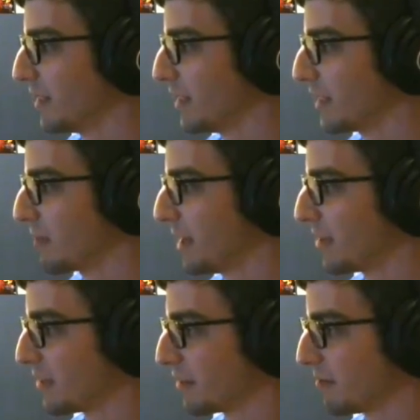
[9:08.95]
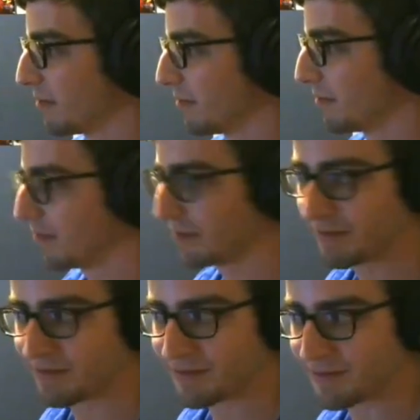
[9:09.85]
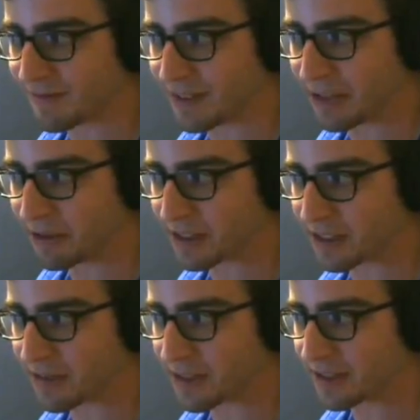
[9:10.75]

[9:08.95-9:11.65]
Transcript: That's Patrick. And we're just going to be...